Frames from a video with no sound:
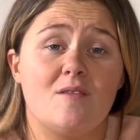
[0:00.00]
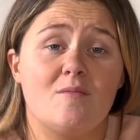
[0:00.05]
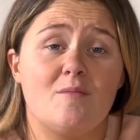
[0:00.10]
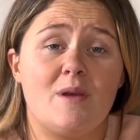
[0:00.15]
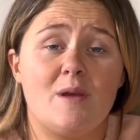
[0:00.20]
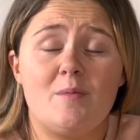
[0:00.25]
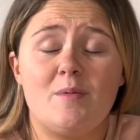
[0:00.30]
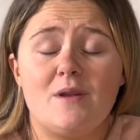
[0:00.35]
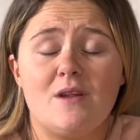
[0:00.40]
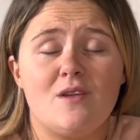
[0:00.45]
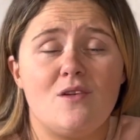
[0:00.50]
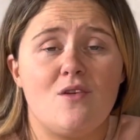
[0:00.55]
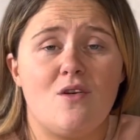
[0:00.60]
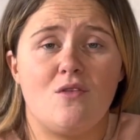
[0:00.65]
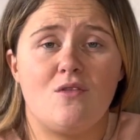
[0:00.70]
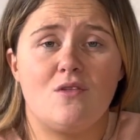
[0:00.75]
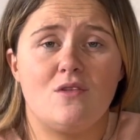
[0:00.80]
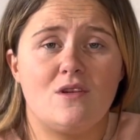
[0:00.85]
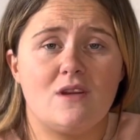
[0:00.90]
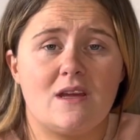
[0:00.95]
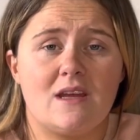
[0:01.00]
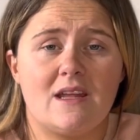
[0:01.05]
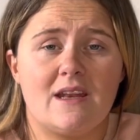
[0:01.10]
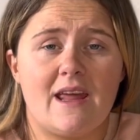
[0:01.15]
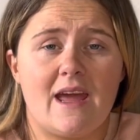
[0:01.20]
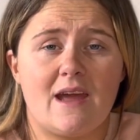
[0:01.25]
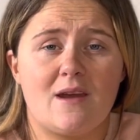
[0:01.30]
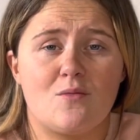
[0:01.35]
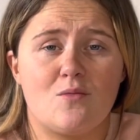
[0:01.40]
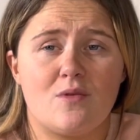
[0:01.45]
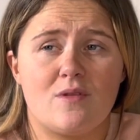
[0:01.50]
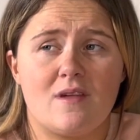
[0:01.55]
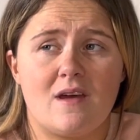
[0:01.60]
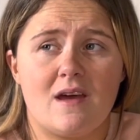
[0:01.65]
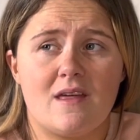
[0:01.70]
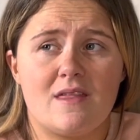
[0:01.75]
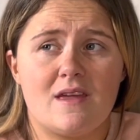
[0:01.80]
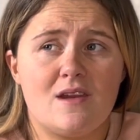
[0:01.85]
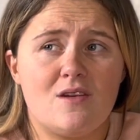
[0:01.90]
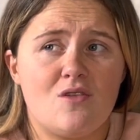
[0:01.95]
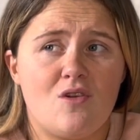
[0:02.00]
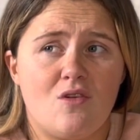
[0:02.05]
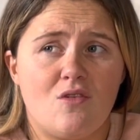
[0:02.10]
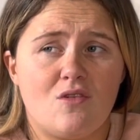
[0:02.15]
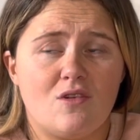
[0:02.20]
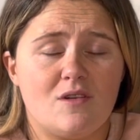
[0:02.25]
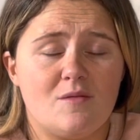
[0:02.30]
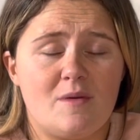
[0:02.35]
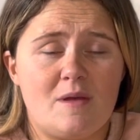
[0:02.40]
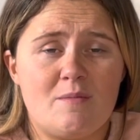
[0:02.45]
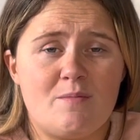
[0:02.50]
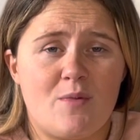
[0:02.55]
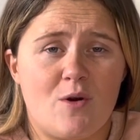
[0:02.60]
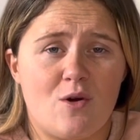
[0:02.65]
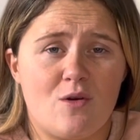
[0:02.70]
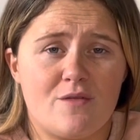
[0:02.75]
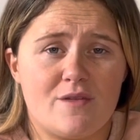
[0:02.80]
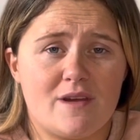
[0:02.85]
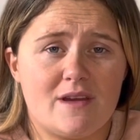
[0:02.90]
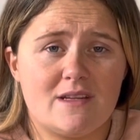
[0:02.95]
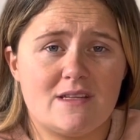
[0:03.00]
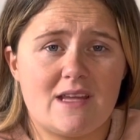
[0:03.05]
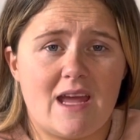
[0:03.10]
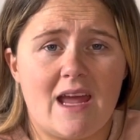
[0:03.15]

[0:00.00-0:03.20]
people are not going to connect with that. They're not going to be bothered.